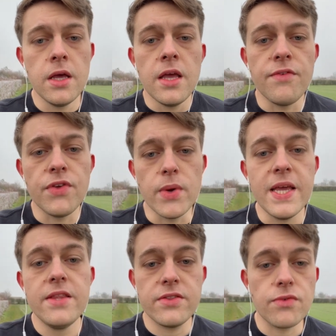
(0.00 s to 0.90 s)
If you
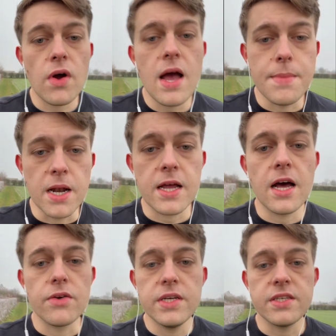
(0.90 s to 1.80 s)
eat the right amount of
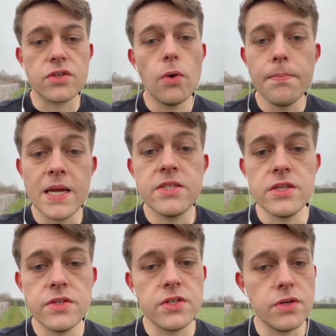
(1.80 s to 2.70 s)
calories, it's called
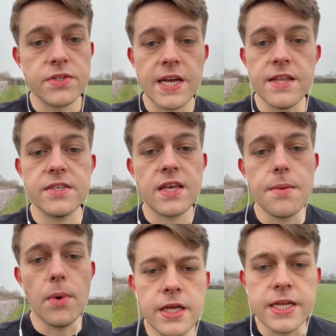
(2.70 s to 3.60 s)
maintenance, and you'll stay at the same
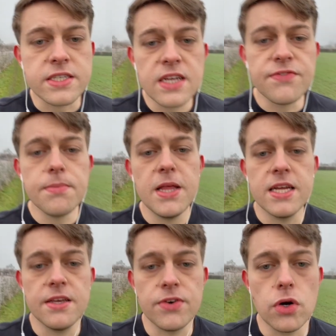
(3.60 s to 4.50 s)
weight. It doesn't have to be that
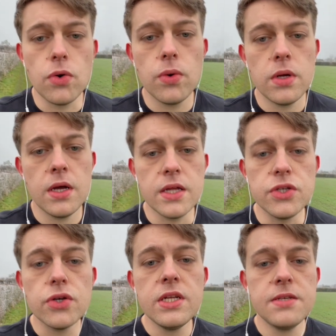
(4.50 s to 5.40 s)
difficult, and you
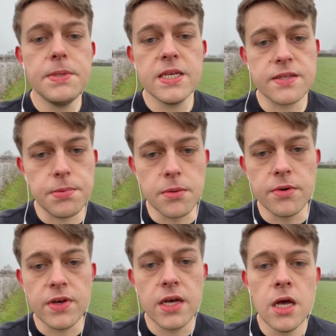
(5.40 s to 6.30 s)
do need to be disciplined
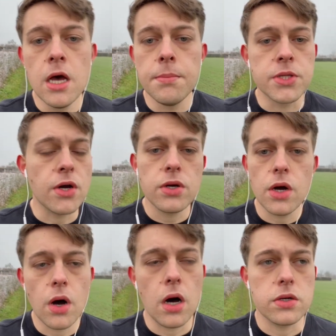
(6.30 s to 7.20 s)
with it, but don't
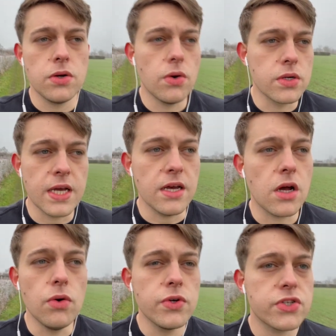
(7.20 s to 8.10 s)
go hardcore and
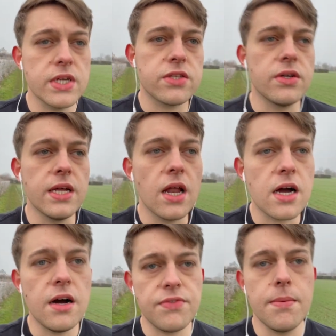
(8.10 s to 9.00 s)
go all strict on it like
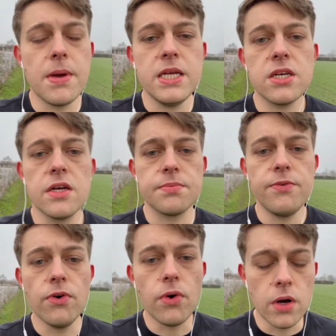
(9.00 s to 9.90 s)
I've done many times
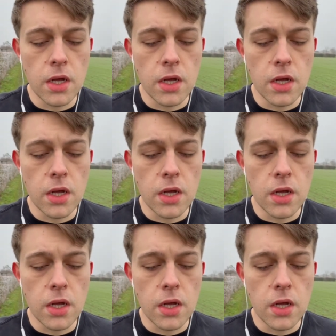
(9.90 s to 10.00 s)
before